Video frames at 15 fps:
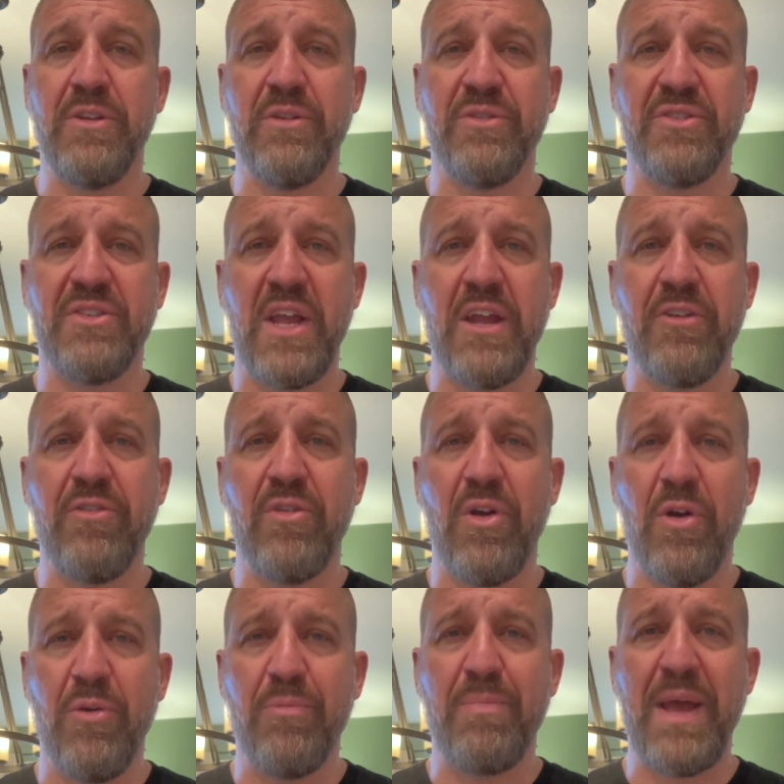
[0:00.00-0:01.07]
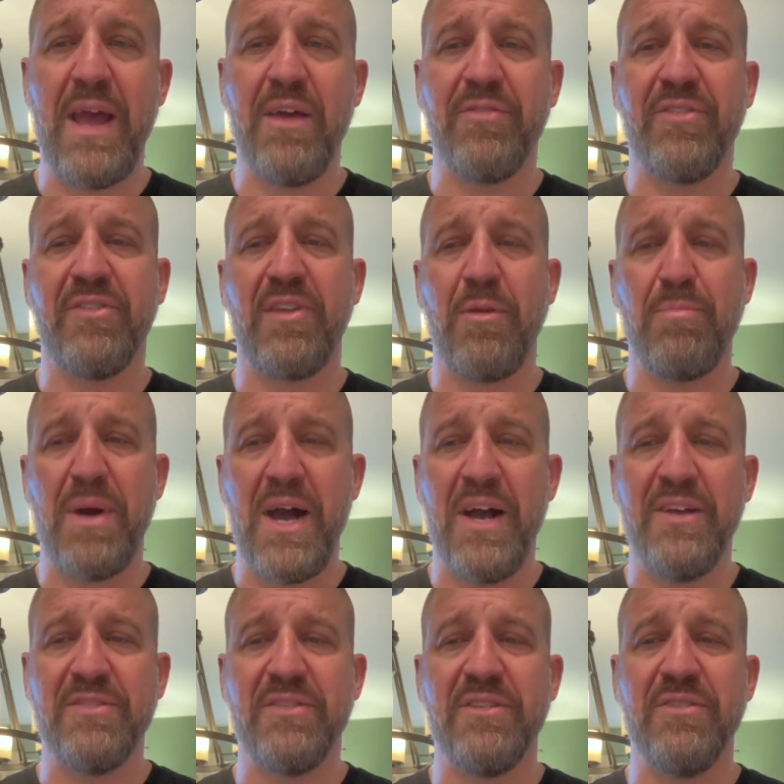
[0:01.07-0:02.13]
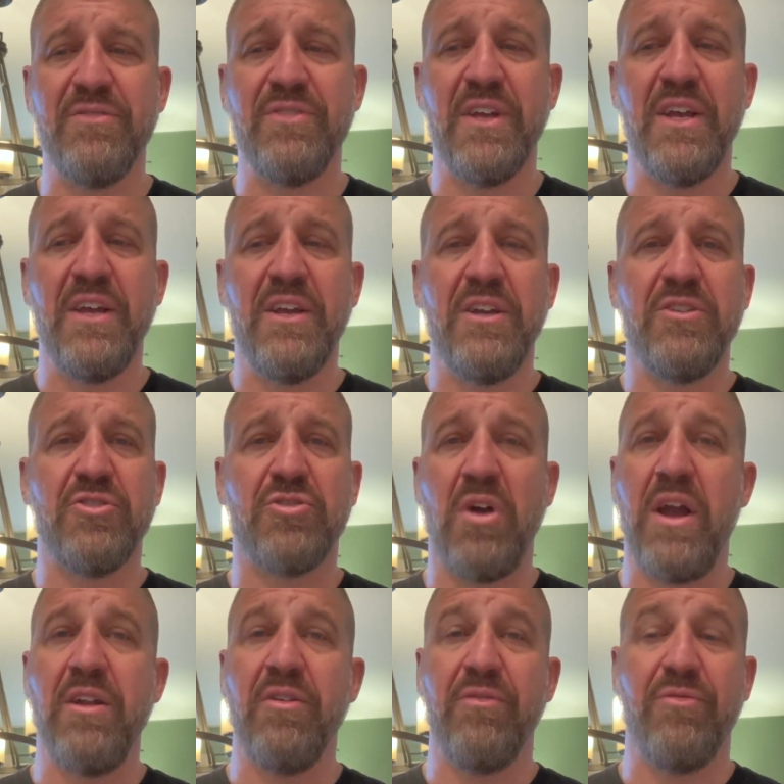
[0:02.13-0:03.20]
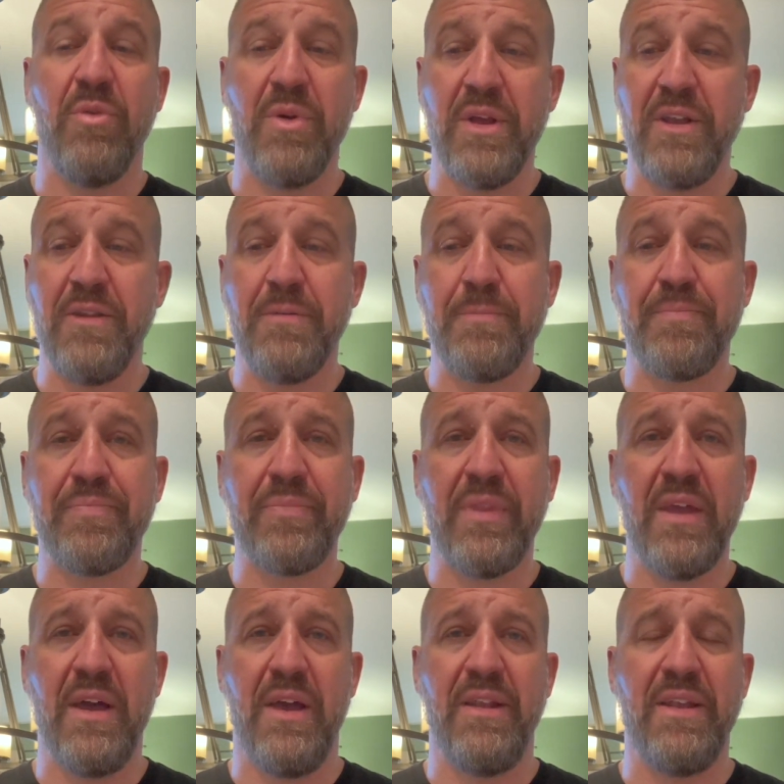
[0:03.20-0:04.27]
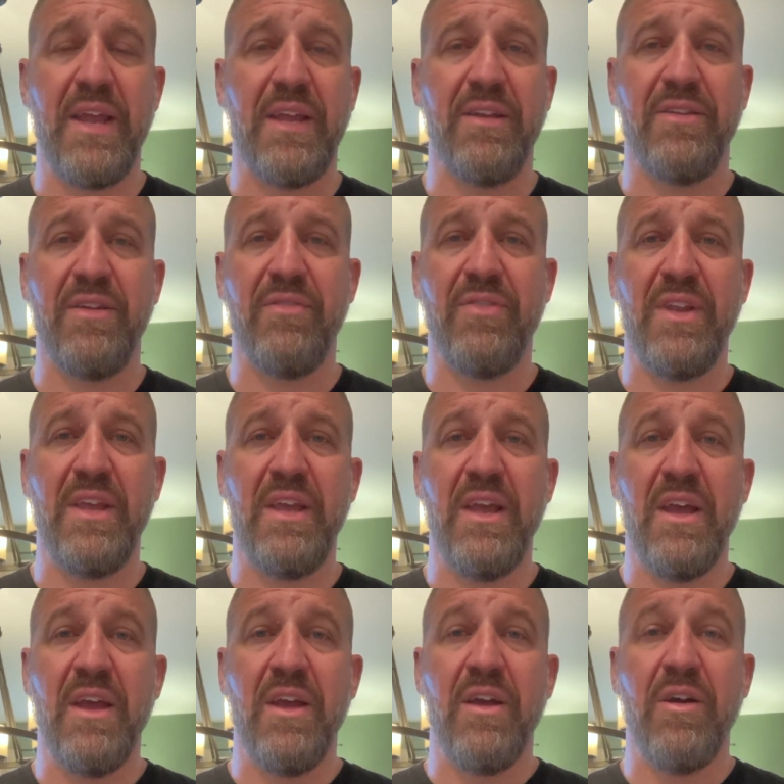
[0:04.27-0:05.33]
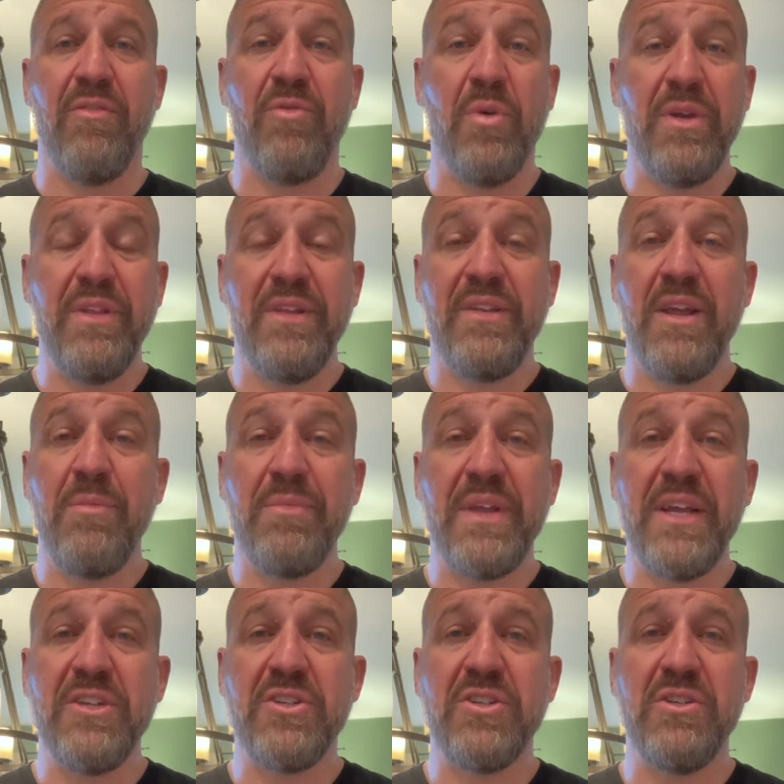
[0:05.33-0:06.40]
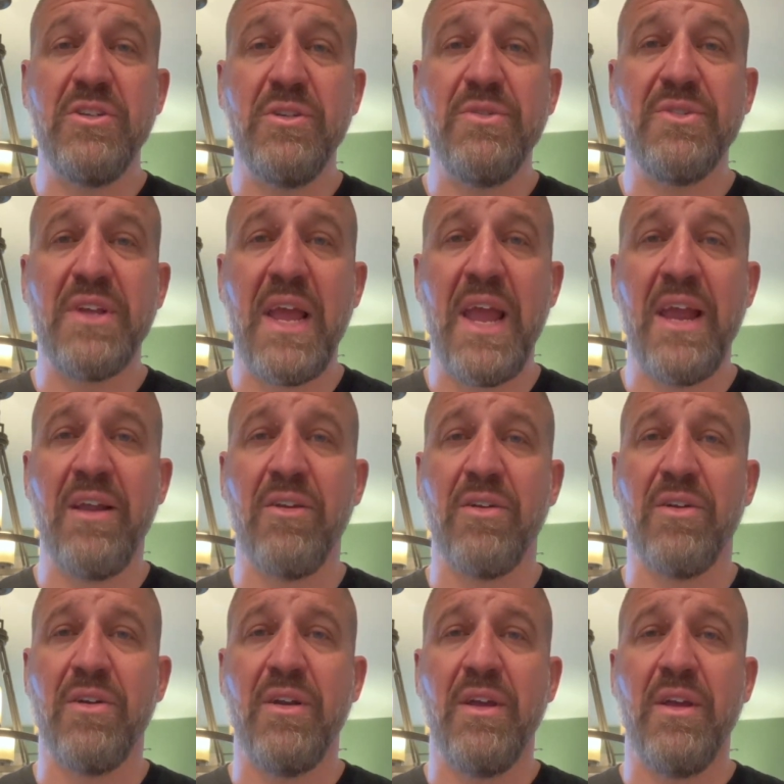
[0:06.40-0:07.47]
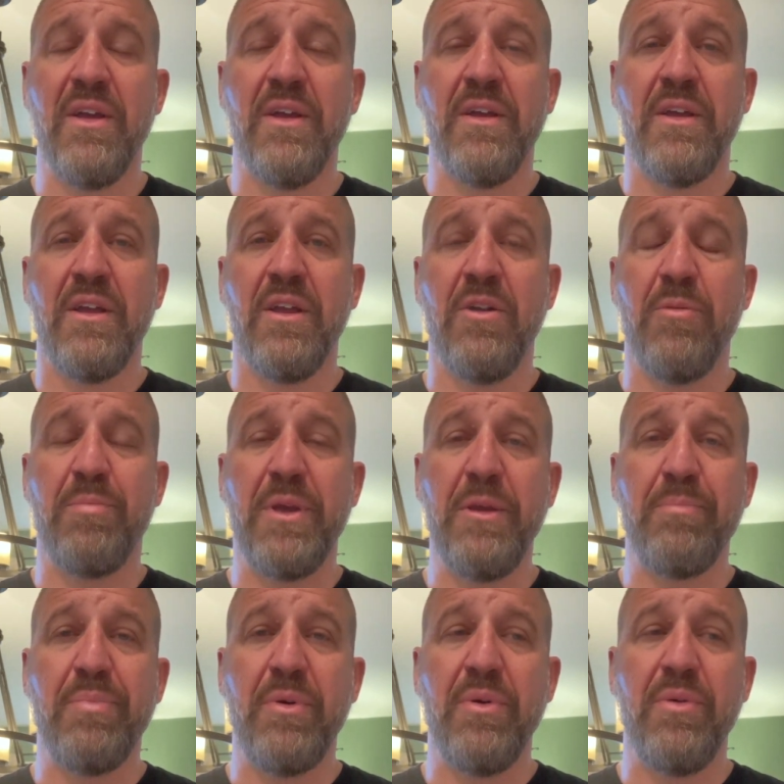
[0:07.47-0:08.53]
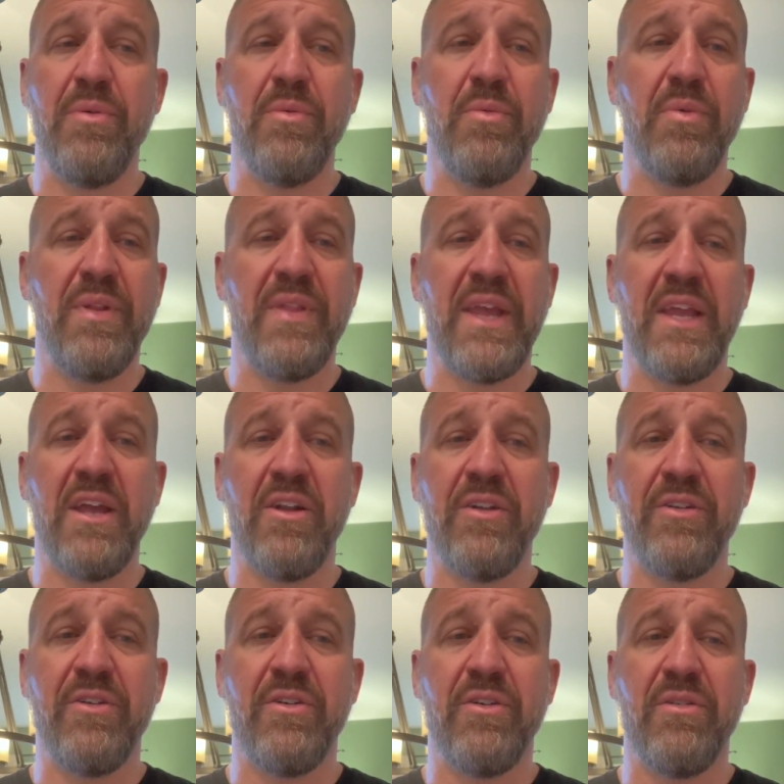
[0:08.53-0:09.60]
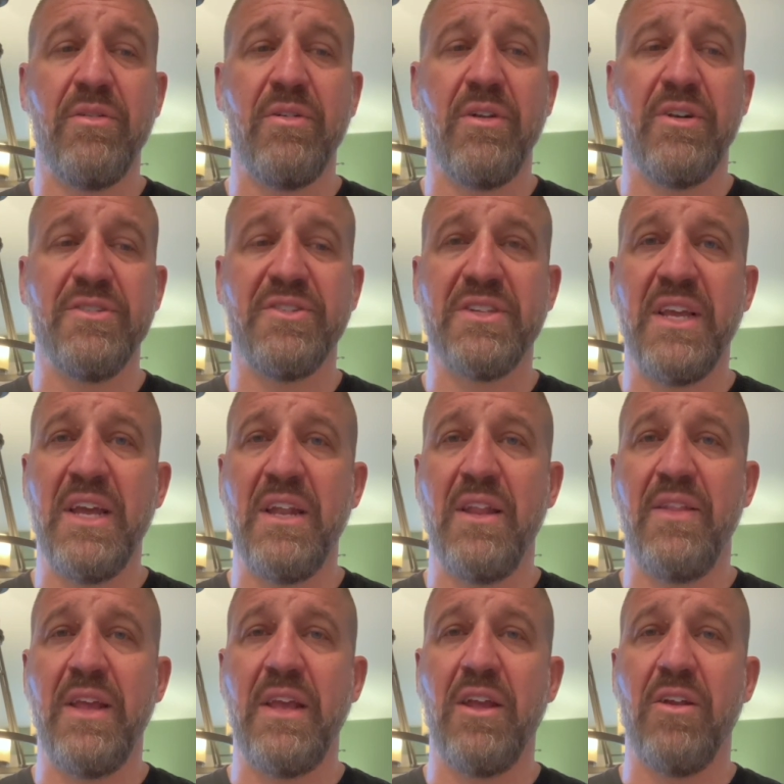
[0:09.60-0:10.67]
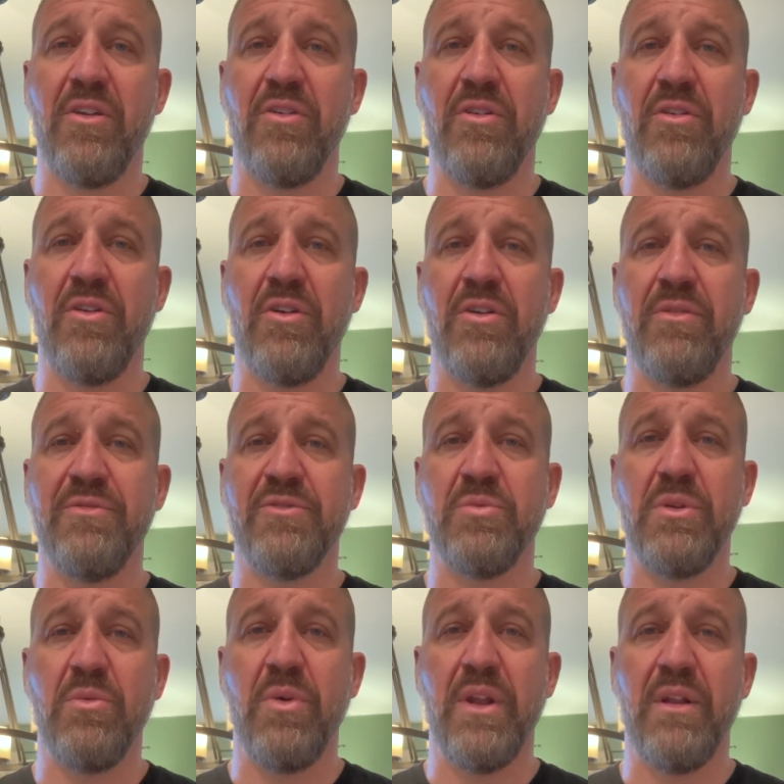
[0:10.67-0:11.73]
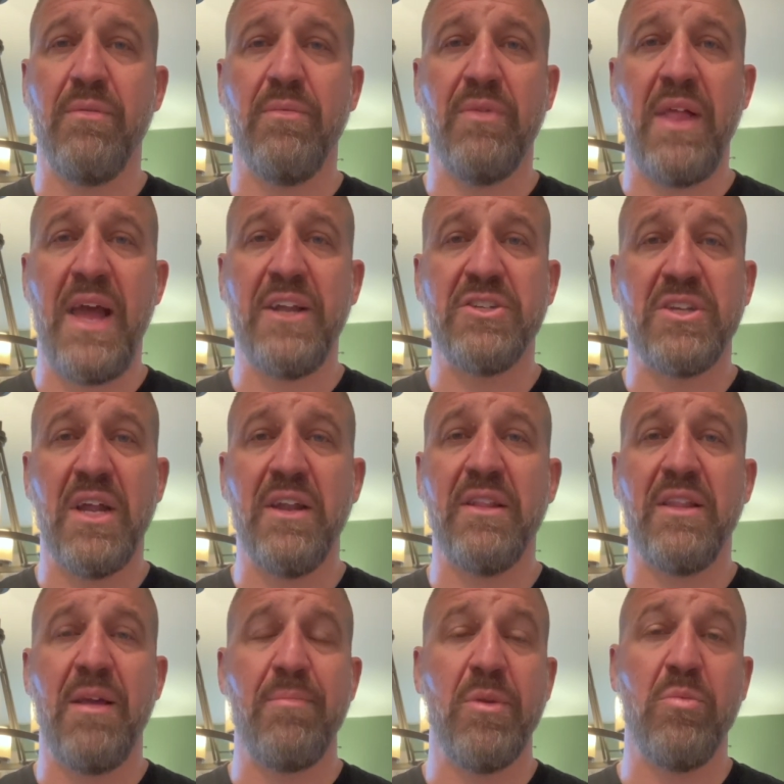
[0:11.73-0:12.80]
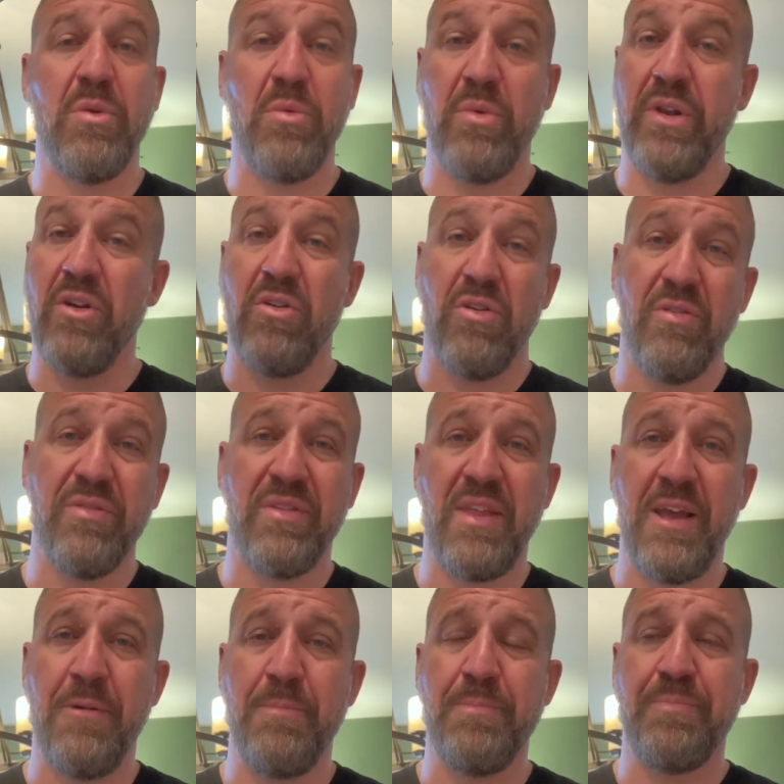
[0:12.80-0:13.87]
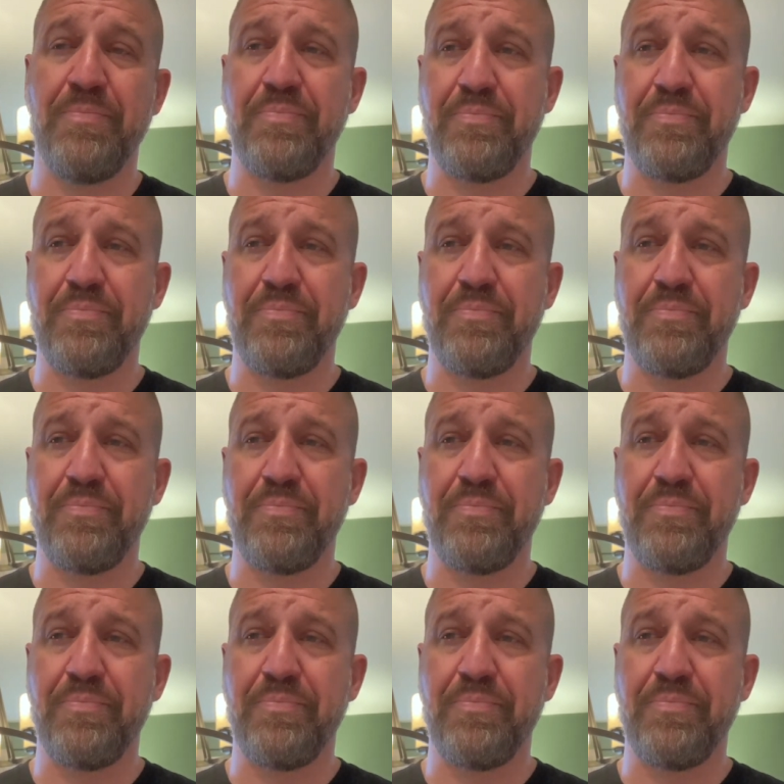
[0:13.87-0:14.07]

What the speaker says: Stay on your own path, stay positive, try to avoid negativity, avoid the temptation to use anger. People, when they get under our skin and they get on our nerves, we want to lash out at them and we want to hurt them.